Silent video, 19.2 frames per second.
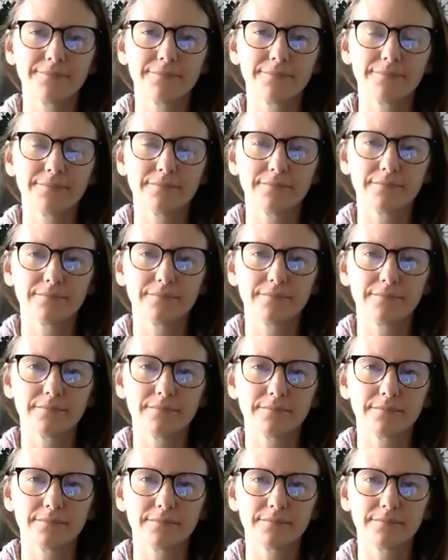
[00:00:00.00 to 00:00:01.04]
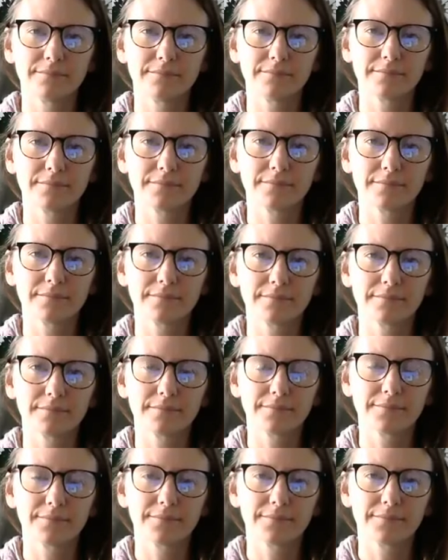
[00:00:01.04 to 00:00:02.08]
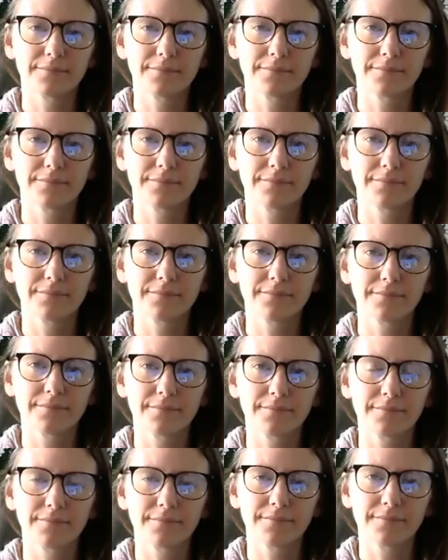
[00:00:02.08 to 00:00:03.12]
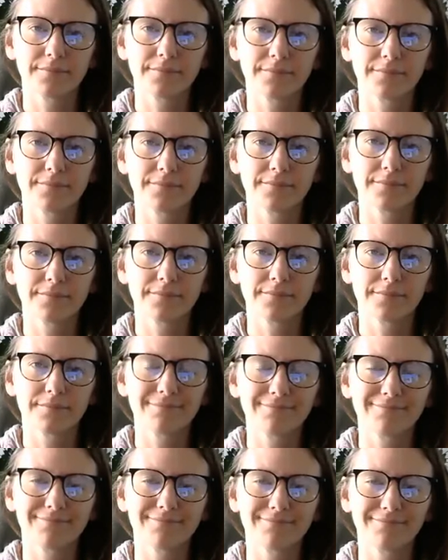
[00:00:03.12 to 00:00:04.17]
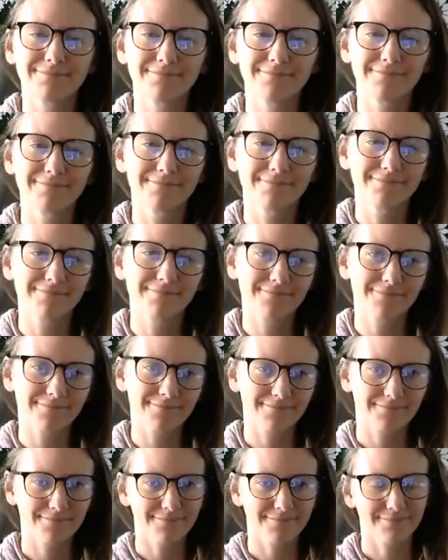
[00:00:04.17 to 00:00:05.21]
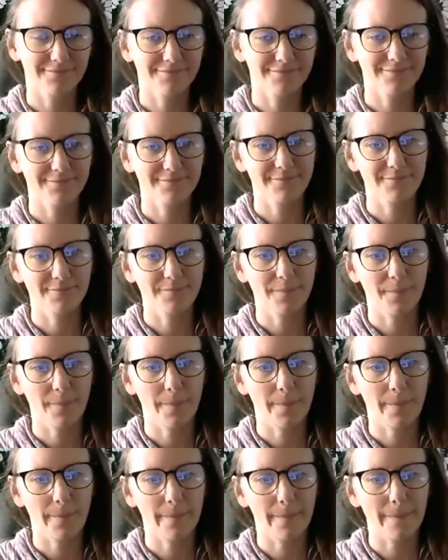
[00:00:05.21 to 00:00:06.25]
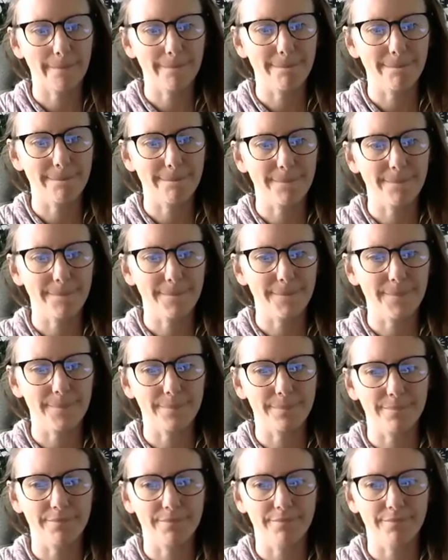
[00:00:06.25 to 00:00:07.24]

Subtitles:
(no one is talking)